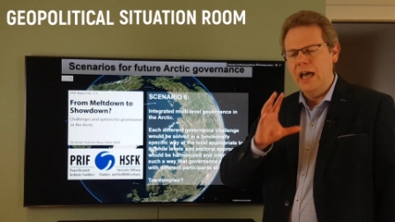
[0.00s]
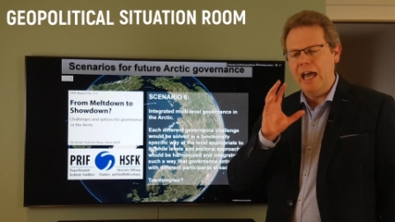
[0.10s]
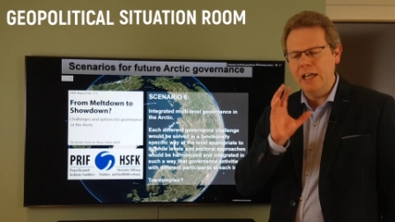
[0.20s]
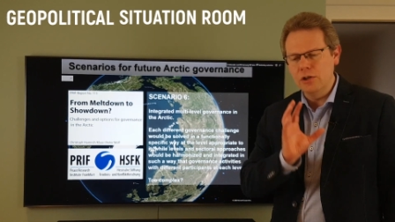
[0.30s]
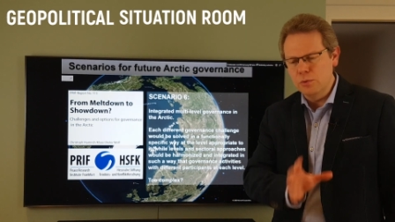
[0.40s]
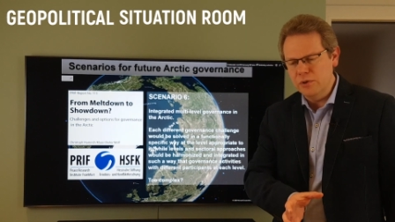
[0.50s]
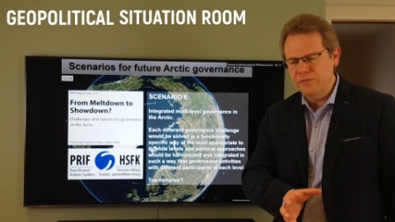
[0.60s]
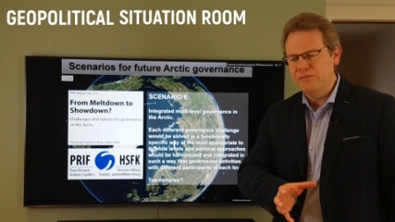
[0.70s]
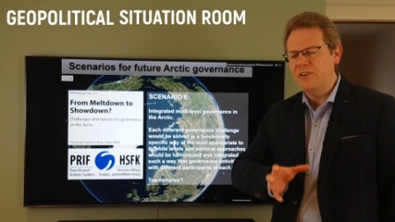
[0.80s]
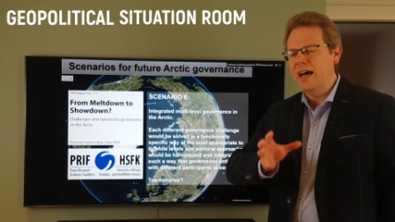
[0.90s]
and you would
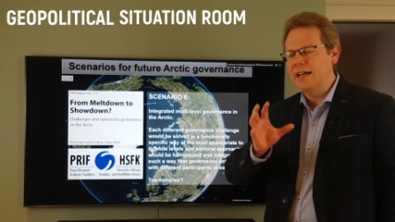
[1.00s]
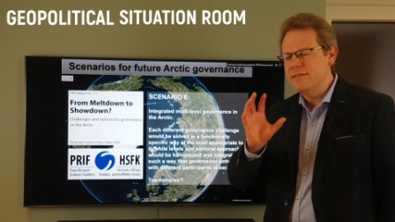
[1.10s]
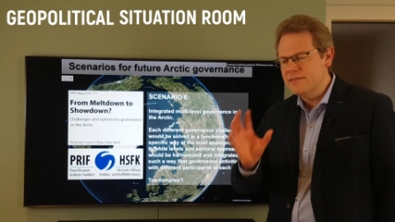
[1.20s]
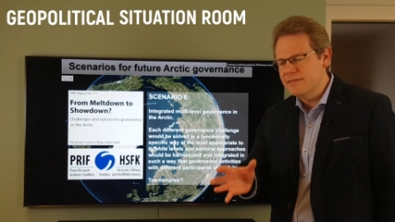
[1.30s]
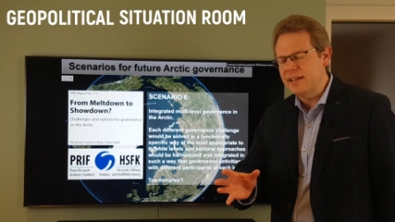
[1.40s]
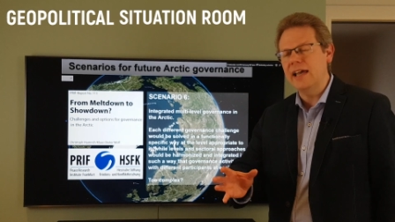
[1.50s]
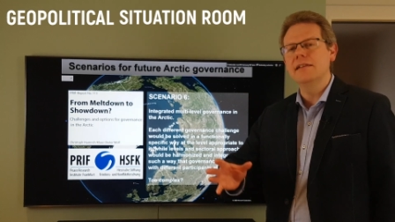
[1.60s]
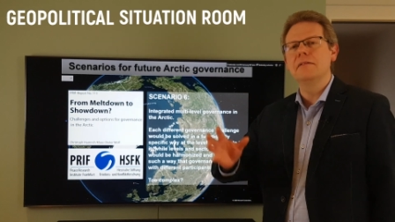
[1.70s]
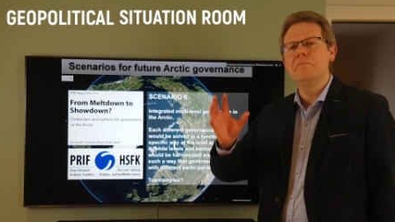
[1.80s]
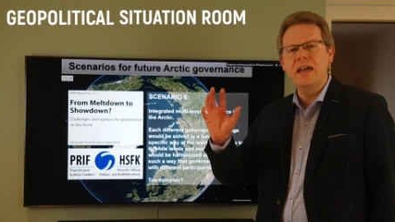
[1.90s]
find
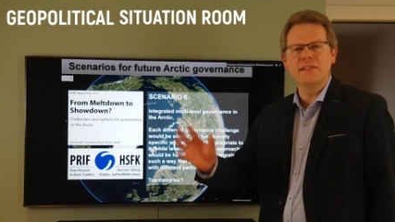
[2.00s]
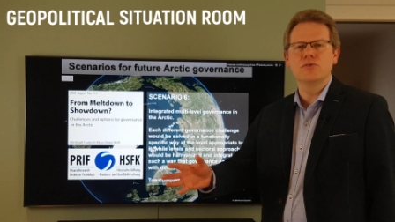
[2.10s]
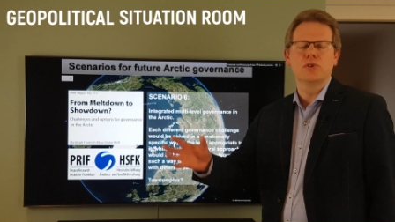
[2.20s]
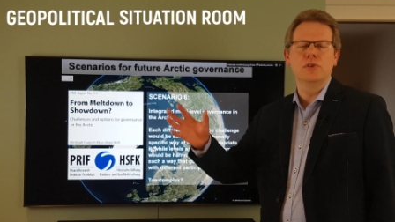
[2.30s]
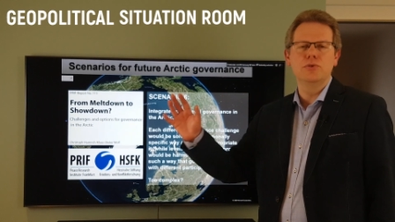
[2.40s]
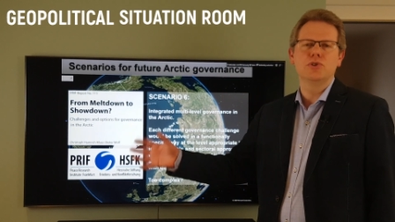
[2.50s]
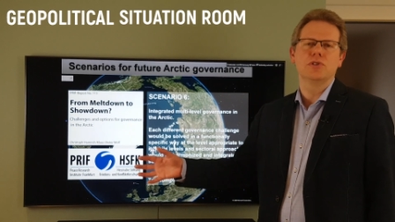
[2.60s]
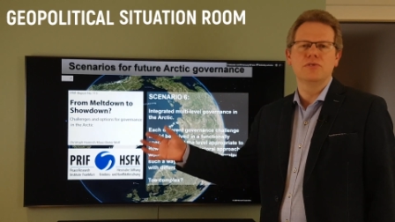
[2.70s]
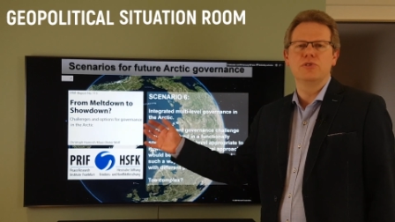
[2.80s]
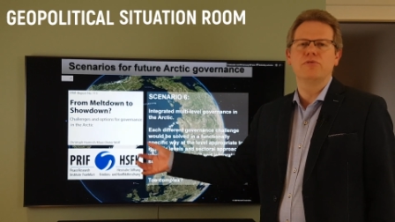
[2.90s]
tailor-made
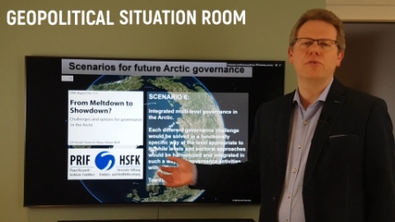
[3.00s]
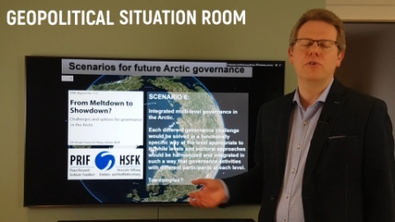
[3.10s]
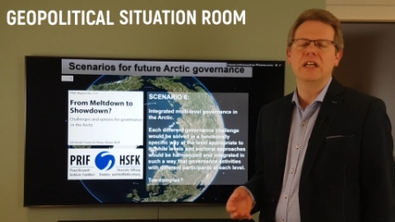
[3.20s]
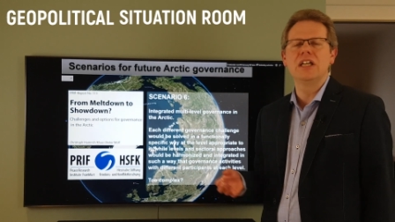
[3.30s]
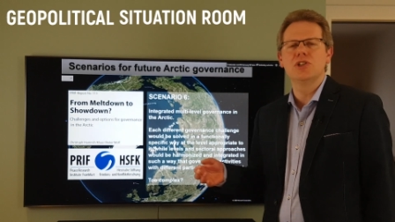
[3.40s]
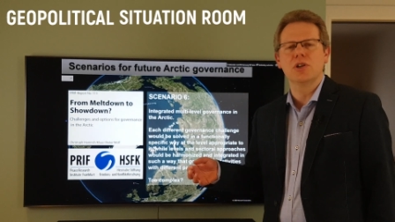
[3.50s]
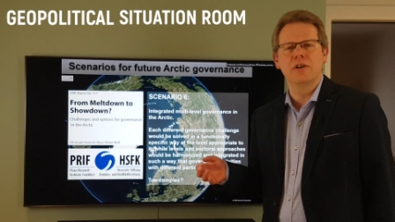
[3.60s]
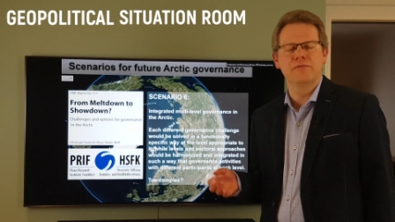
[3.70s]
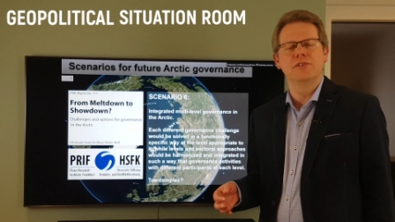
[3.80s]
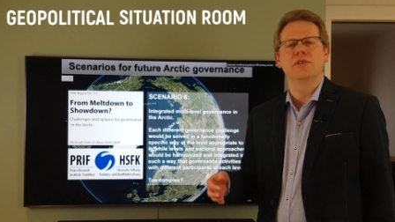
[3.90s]
solutions for each
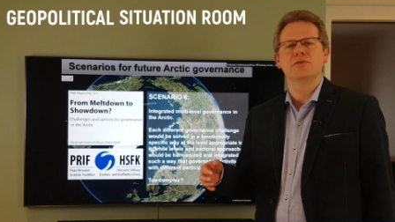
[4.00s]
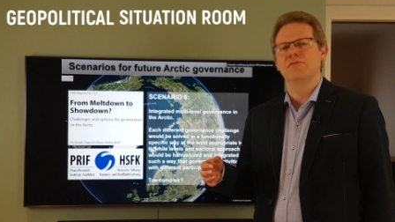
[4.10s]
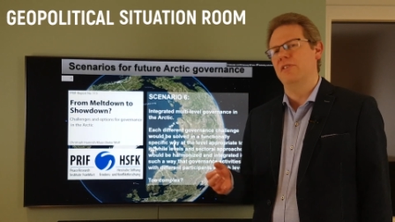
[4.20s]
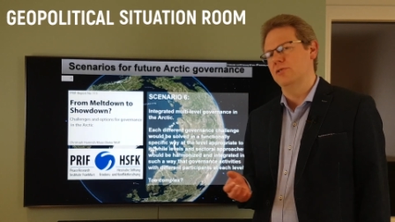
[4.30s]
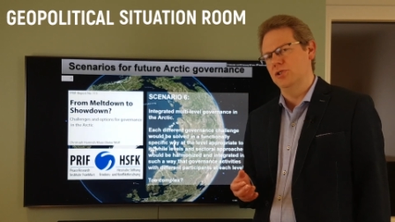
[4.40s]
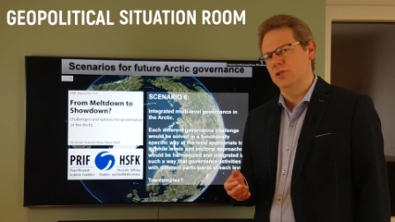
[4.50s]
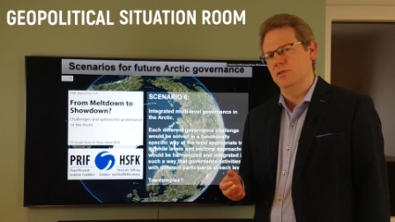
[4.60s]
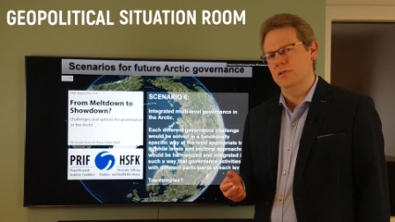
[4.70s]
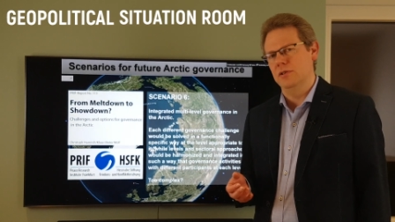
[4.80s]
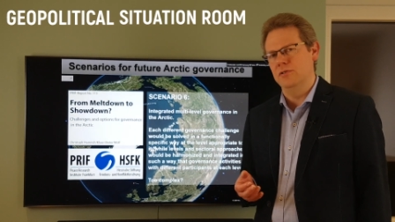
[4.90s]
of those
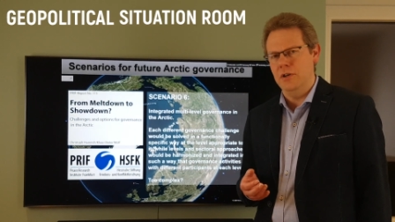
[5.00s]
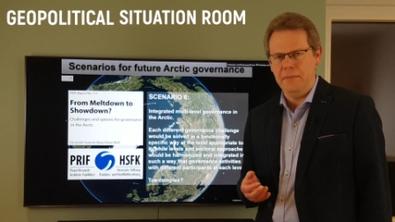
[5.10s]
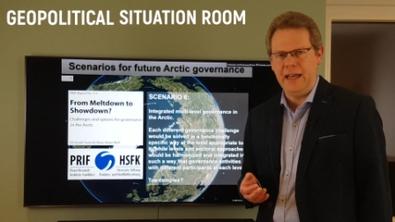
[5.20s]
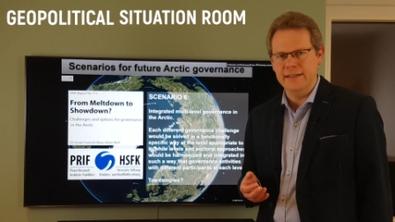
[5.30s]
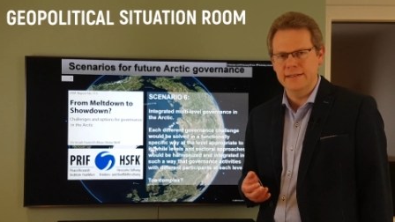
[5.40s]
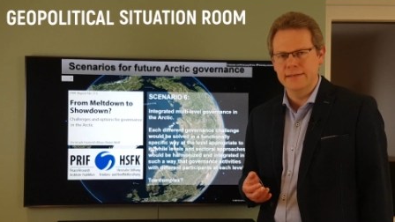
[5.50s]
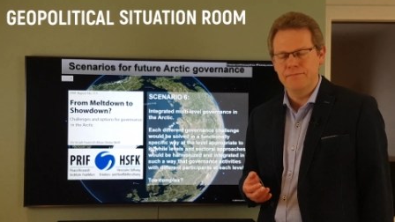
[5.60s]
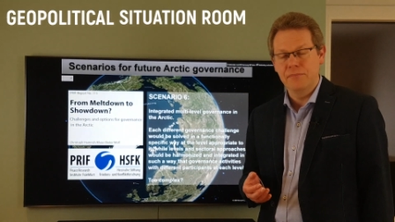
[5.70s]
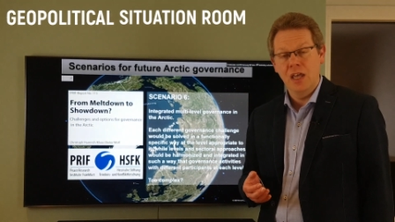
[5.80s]
functional domains.